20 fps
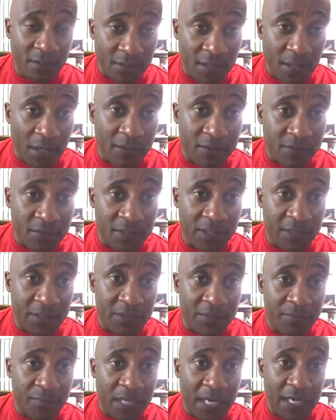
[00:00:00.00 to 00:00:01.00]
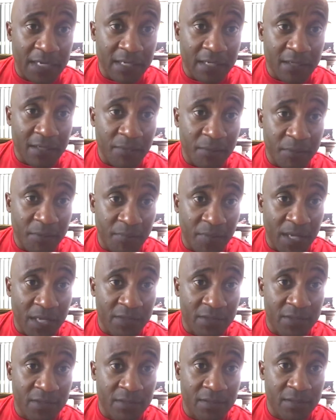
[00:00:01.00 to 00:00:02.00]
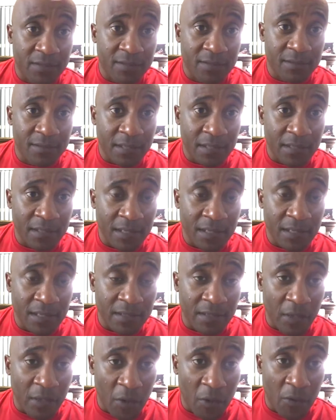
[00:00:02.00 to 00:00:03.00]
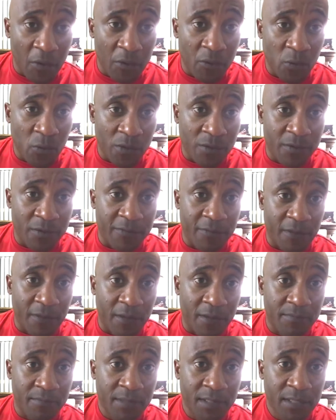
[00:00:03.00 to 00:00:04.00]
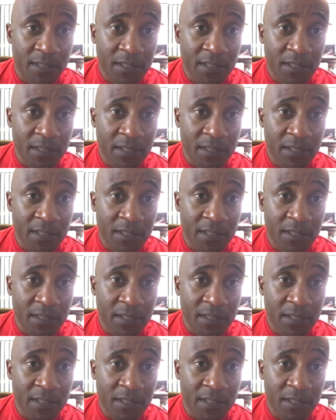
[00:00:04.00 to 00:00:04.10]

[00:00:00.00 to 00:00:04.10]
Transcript: color, gender, but I need to be patient and learn where they're from